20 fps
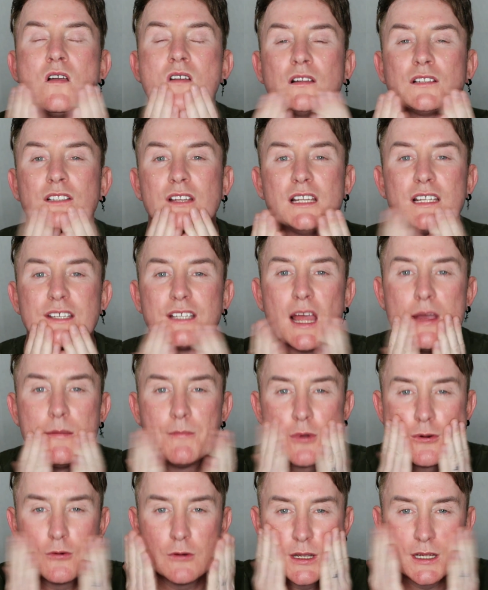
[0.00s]
So this
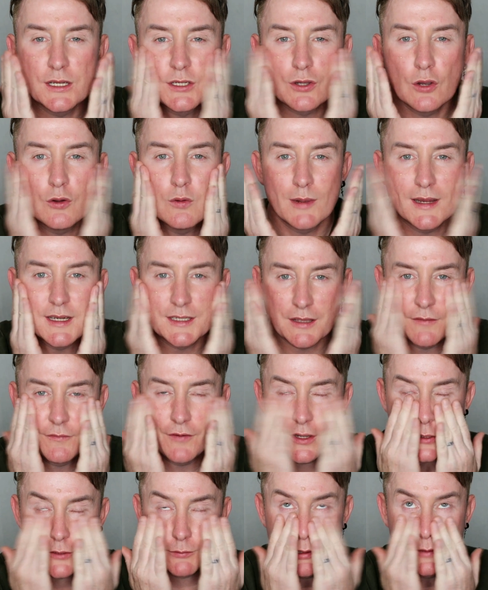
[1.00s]
ampoule is always the
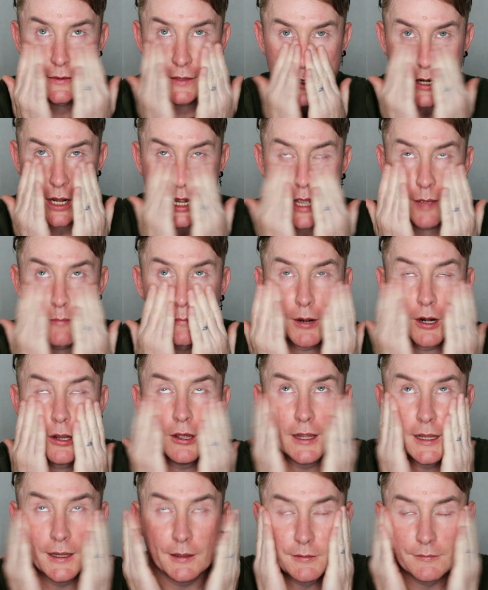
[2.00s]
first one that I
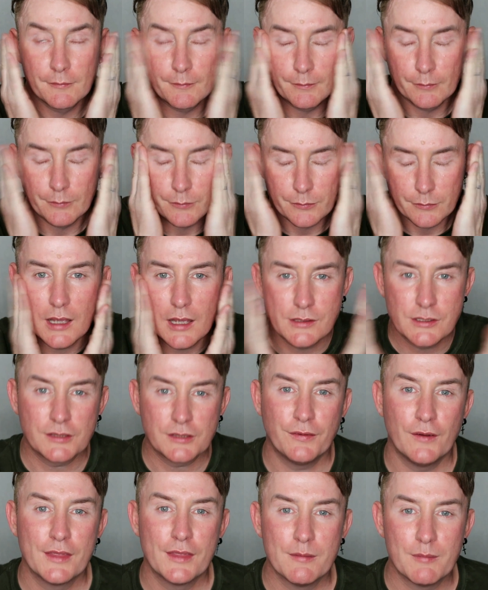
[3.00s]
apply, and
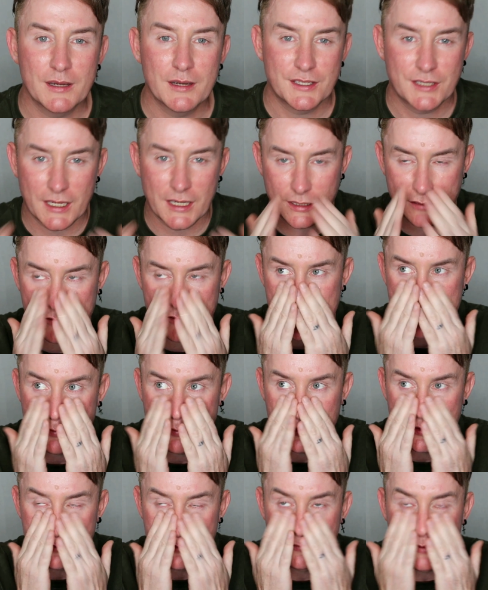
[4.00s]
just find that my skin
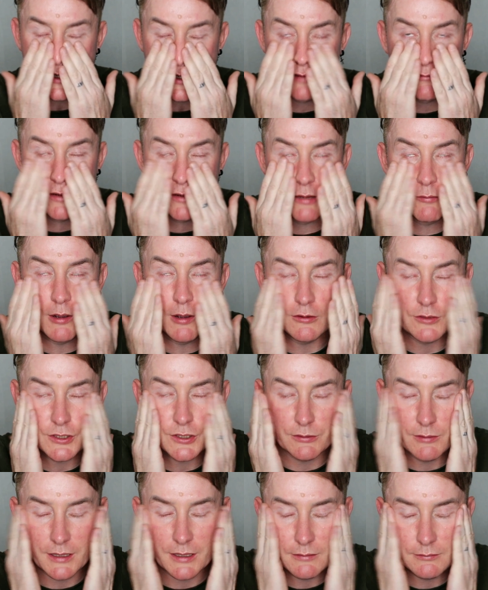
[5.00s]
responds really, really well
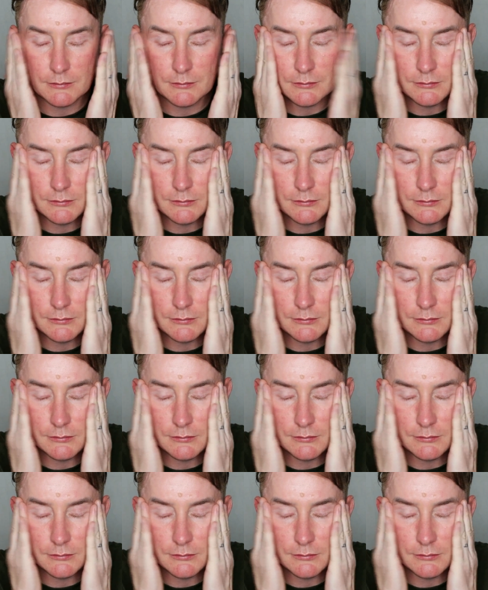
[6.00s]
to it.